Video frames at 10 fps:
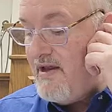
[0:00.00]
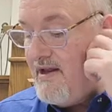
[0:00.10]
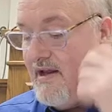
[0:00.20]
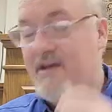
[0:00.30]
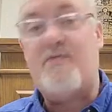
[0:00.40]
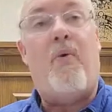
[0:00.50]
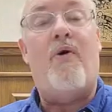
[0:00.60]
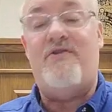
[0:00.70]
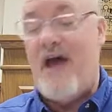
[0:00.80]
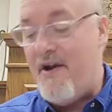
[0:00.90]
he just
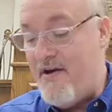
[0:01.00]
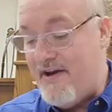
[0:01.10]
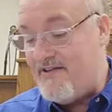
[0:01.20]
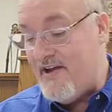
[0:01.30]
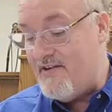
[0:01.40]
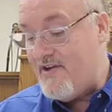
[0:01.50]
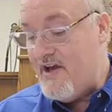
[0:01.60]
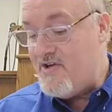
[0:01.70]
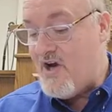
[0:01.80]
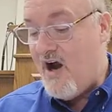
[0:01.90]
points out here, he says,
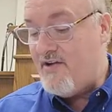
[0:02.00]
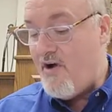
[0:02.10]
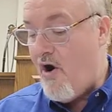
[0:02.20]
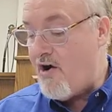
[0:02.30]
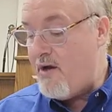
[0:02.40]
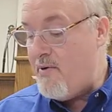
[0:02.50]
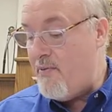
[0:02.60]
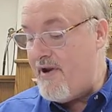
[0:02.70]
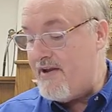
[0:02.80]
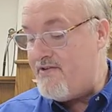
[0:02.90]
John's argument
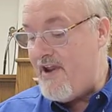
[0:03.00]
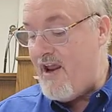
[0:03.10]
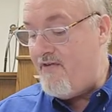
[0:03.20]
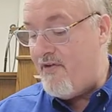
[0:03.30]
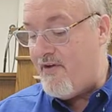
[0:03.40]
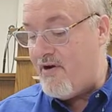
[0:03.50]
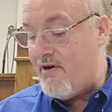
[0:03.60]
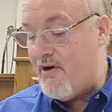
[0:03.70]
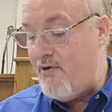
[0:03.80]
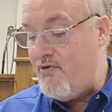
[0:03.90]
would not stand, for the
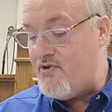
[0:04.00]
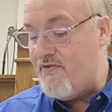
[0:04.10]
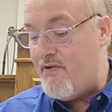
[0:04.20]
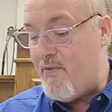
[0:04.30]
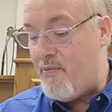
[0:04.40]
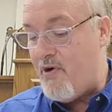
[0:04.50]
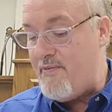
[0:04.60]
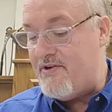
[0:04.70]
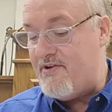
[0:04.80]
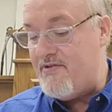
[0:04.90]
conclusion from the
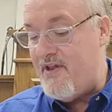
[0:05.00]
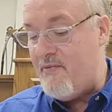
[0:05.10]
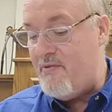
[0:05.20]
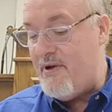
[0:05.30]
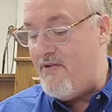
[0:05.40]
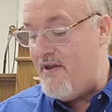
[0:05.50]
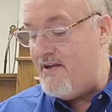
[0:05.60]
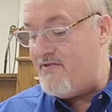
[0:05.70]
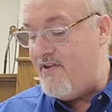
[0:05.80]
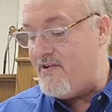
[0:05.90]
premises then would be
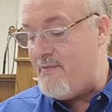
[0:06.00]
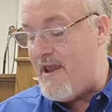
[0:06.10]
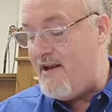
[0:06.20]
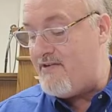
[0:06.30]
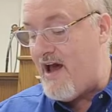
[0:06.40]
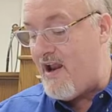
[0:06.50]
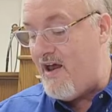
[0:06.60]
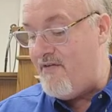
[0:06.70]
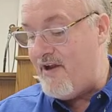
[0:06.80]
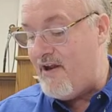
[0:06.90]
this: this man is not
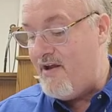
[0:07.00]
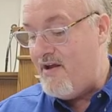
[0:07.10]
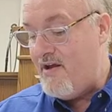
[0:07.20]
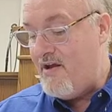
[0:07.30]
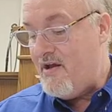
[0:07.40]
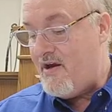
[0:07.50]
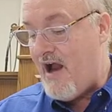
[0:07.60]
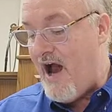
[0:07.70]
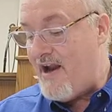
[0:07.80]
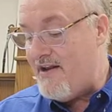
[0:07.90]
loving,
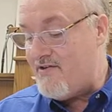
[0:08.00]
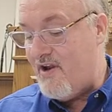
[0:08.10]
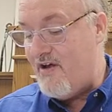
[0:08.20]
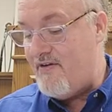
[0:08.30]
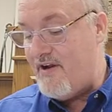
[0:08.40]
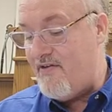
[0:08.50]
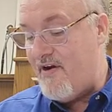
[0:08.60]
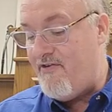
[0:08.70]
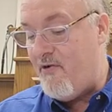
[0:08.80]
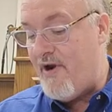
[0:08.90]
God is loving.
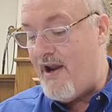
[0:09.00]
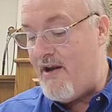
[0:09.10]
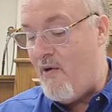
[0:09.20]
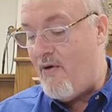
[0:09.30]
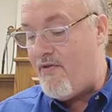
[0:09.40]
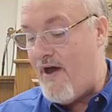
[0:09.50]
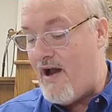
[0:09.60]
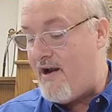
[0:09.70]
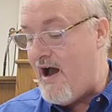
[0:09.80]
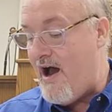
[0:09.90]
Therefore, he knoweth
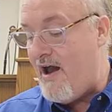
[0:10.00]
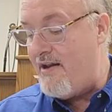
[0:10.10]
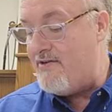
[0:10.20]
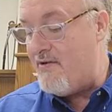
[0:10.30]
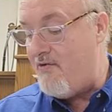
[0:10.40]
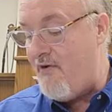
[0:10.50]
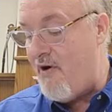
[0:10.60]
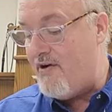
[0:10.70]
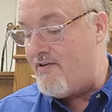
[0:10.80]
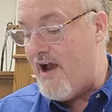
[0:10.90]
not God in so
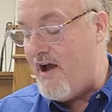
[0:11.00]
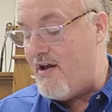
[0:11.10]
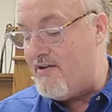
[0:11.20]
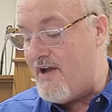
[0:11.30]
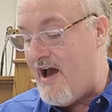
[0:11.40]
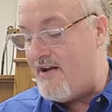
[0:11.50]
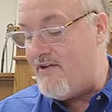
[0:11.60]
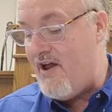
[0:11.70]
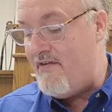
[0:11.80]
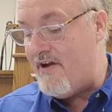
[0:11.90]
far as God
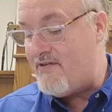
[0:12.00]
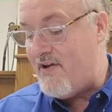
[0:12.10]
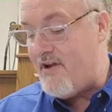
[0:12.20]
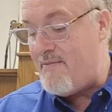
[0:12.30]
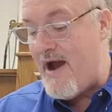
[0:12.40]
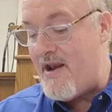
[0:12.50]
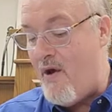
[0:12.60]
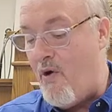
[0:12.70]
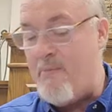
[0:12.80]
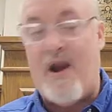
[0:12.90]
is loving. Still, he might
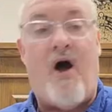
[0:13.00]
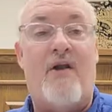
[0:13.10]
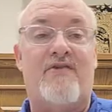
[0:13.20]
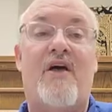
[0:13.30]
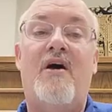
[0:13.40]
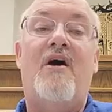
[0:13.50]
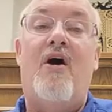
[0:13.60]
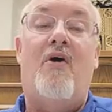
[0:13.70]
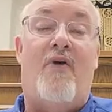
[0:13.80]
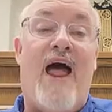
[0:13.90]
know Him in all His
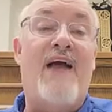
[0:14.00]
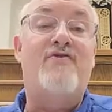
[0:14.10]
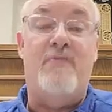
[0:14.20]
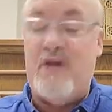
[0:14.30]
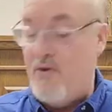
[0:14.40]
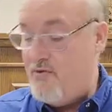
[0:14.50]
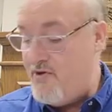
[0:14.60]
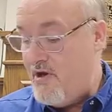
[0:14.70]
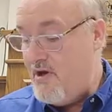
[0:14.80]
other attributes.